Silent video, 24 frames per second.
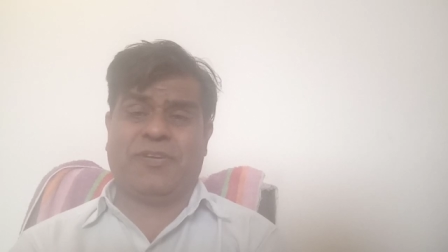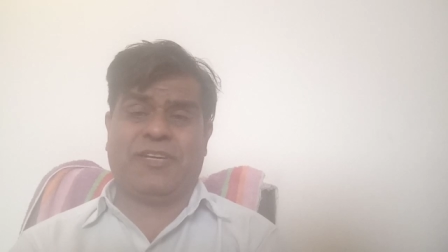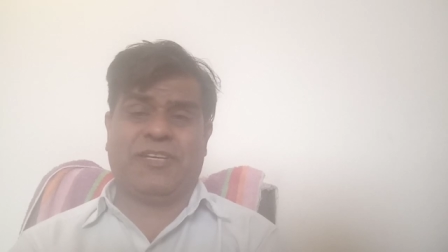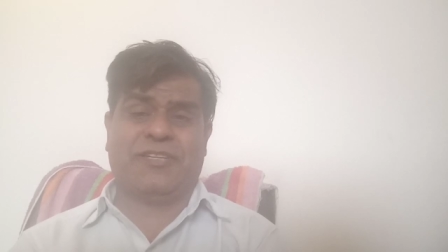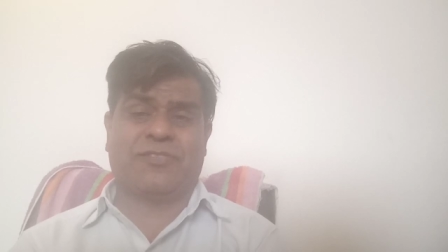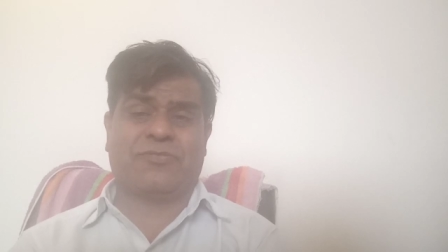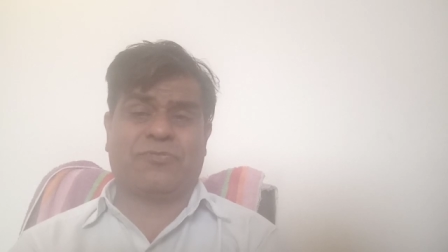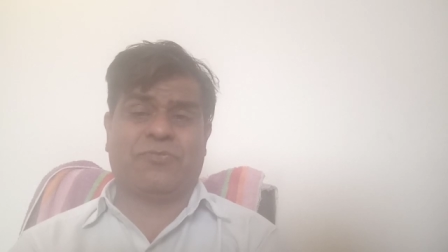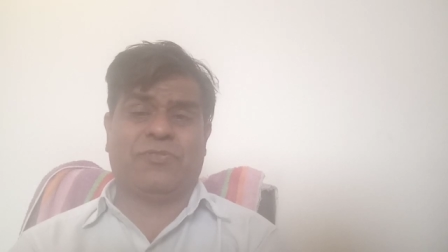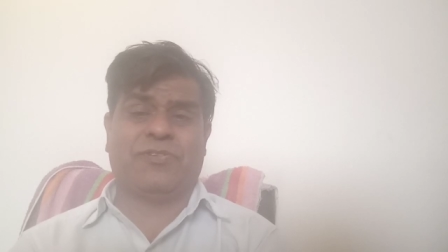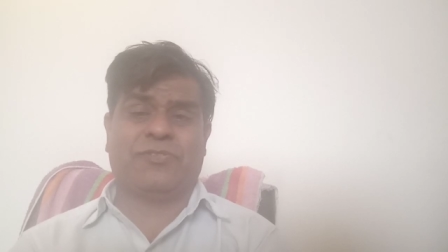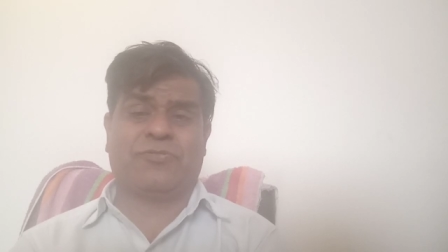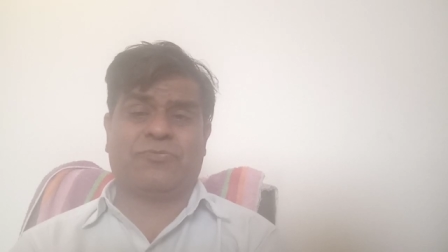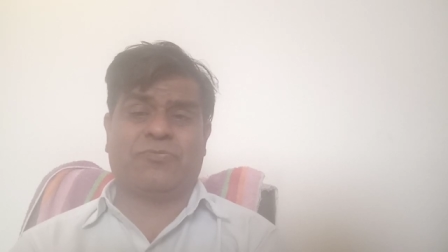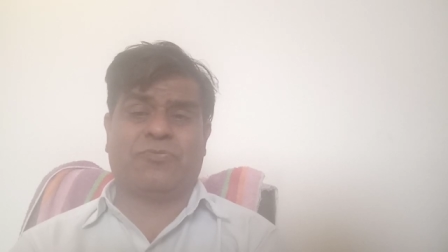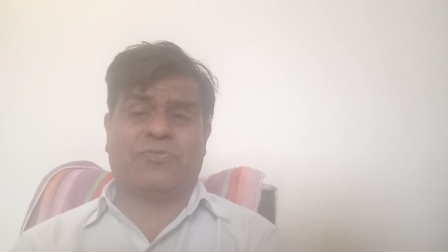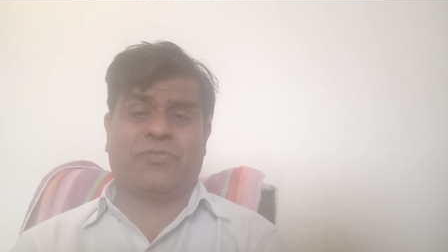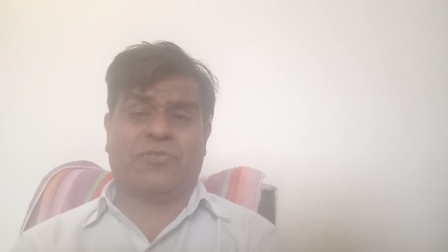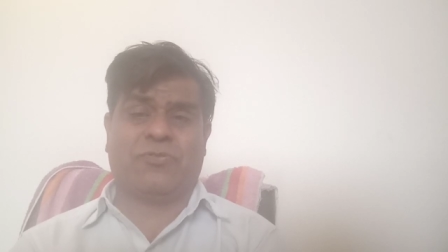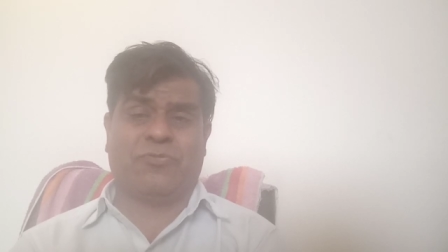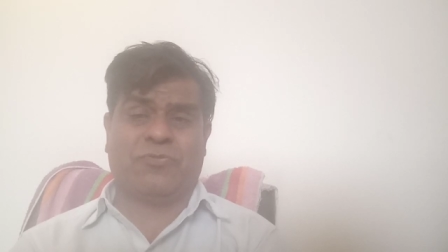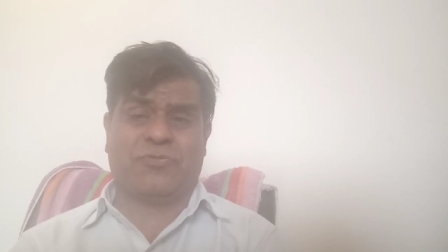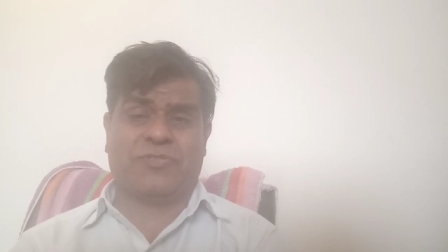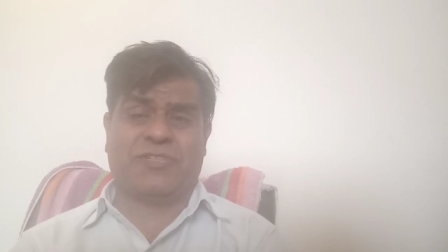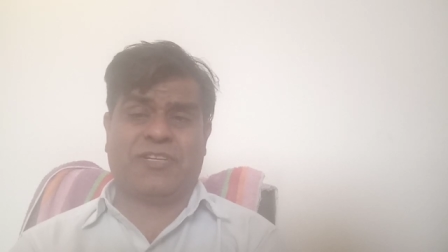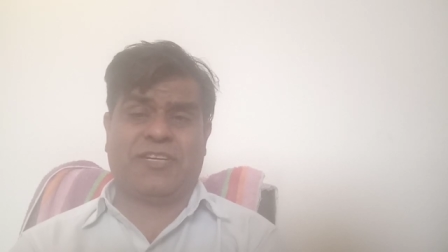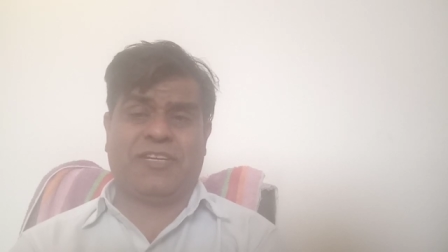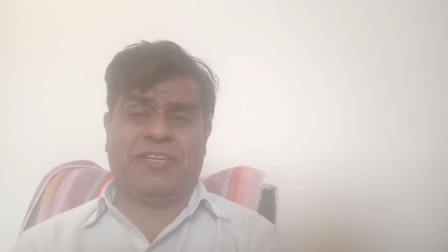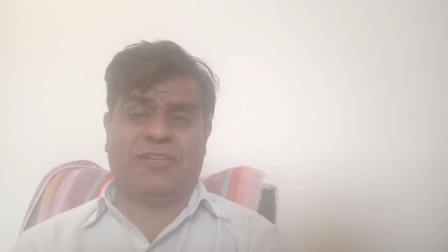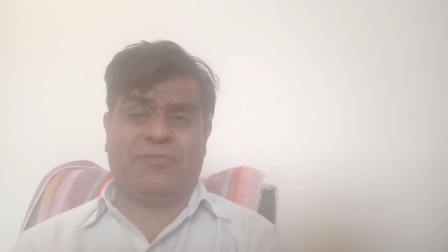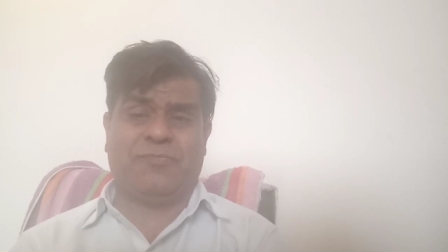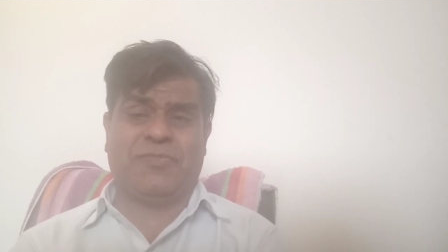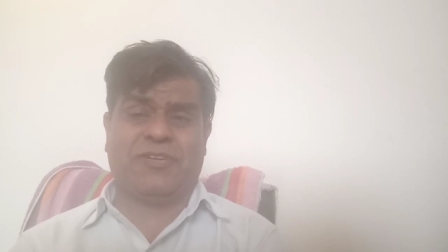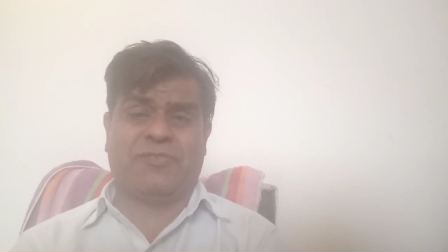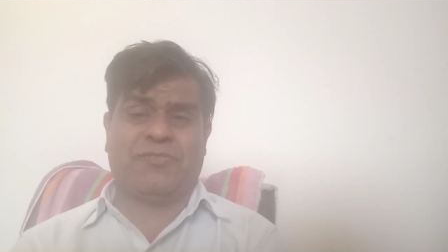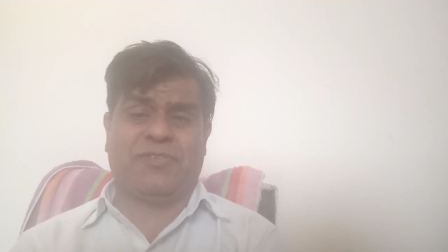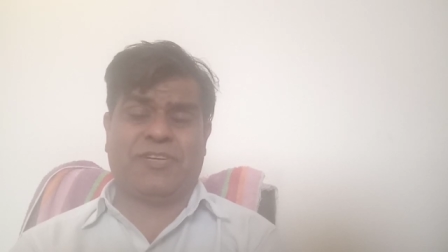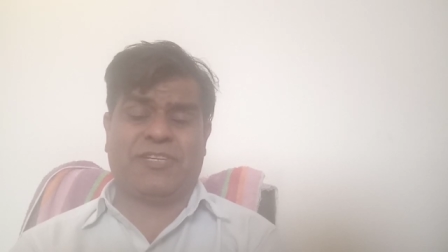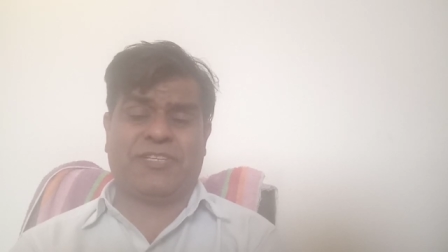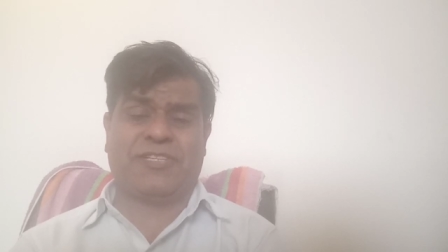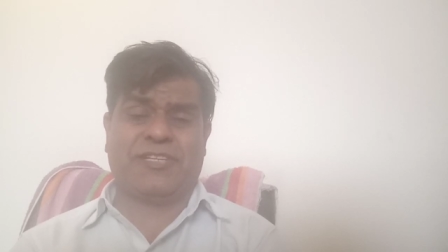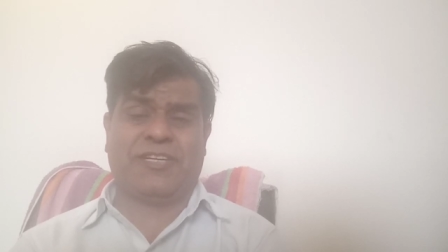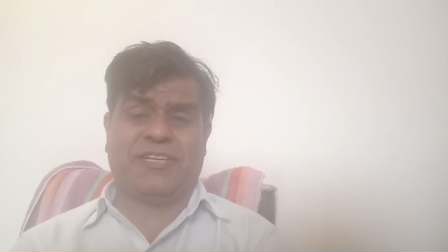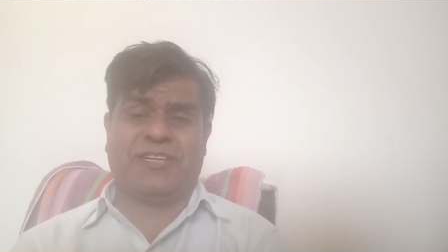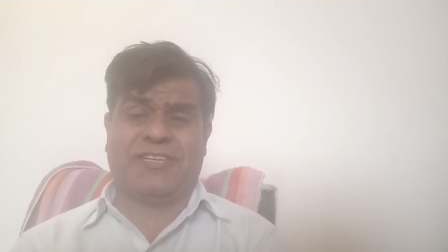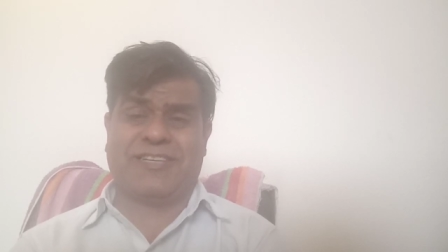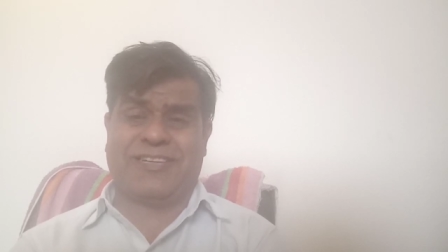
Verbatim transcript: is going to close the immigration.